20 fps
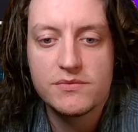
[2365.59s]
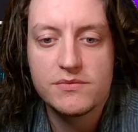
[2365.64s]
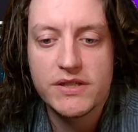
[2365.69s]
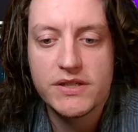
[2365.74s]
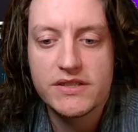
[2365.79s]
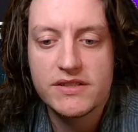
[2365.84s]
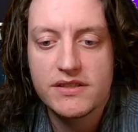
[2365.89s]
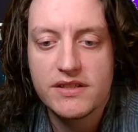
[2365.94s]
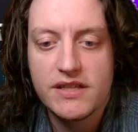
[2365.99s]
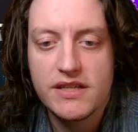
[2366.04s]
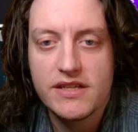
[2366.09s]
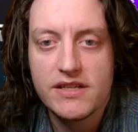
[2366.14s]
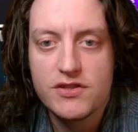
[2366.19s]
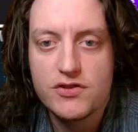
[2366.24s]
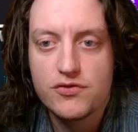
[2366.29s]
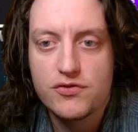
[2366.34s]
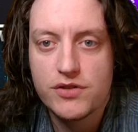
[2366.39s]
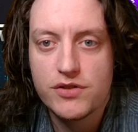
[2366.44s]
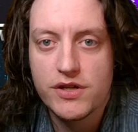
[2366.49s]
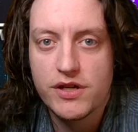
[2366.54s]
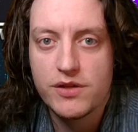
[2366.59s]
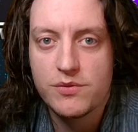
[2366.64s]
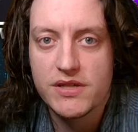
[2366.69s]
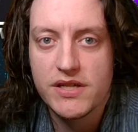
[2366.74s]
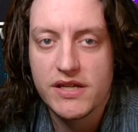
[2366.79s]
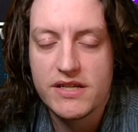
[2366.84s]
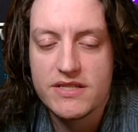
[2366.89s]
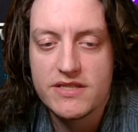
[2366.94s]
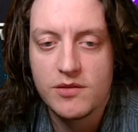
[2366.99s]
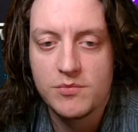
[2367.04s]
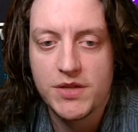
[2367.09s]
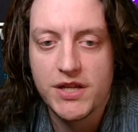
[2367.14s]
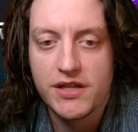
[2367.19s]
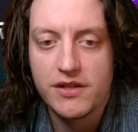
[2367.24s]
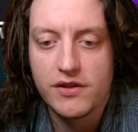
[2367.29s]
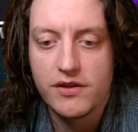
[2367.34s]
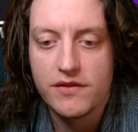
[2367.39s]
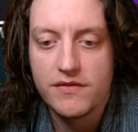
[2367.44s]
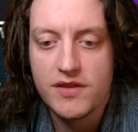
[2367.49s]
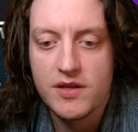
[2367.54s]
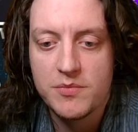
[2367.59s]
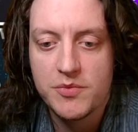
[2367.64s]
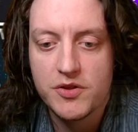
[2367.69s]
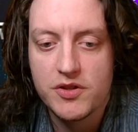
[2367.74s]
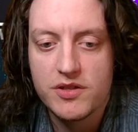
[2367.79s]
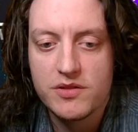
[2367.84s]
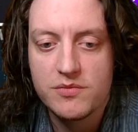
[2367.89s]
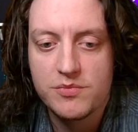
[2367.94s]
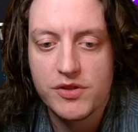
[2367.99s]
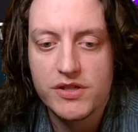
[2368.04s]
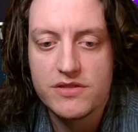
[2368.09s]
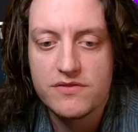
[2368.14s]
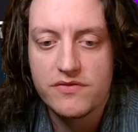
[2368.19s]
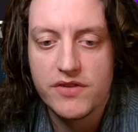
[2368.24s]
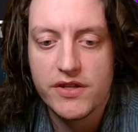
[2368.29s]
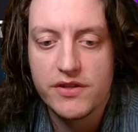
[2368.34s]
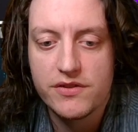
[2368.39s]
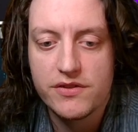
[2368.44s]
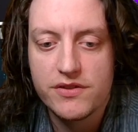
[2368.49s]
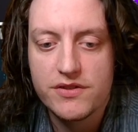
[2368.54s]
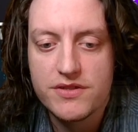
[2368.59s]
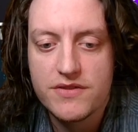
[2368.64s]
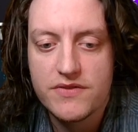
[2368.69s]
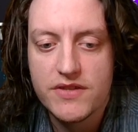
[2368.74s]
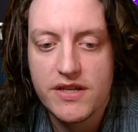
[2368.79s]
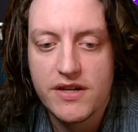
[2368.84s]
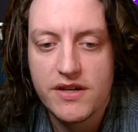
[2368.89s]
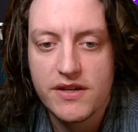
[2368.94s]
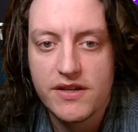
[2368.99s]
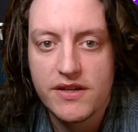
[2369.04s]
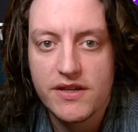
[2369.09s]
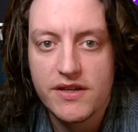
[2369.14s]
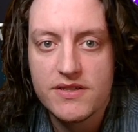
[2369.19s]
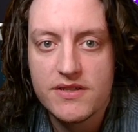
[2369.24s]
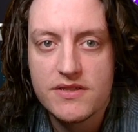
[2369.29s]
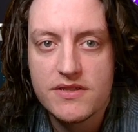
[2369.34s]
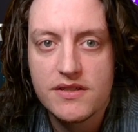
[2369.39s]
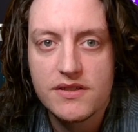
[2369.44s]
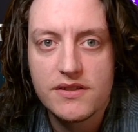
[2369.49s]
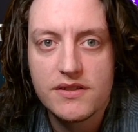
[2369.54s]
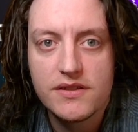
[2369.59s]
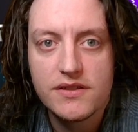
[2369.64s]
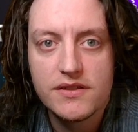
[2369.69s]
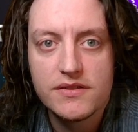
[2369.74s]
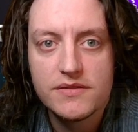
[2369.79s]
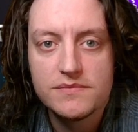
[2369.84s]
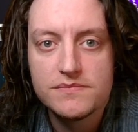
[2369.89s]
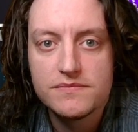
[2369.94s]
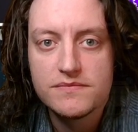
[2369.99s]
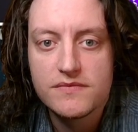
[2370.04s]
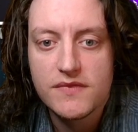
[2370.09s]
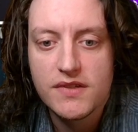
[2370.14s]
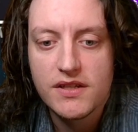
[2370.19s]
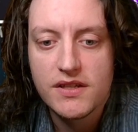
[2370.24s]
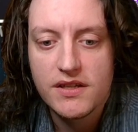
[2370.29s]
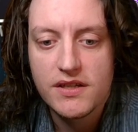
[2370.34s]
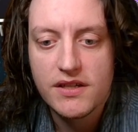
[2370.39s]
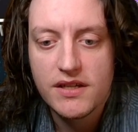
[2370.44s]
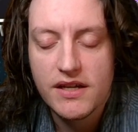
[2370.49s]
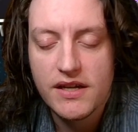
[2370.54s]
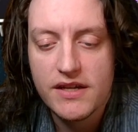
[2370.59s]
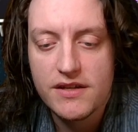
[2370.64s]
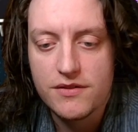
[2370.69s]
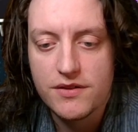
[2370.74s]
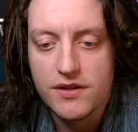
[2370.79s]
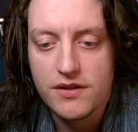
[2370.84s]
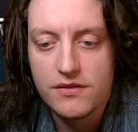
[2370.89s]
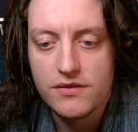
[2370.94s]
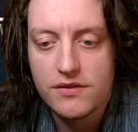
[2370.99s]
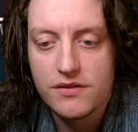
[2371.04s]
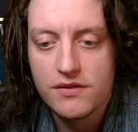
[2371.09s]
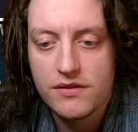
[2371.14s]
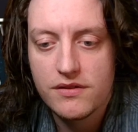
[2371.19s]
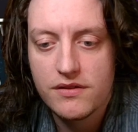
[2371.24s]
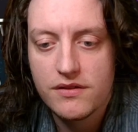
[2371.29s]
Well, he can trade with like a cell block guard if the opponent plays Vader or something, I guess. I don't know.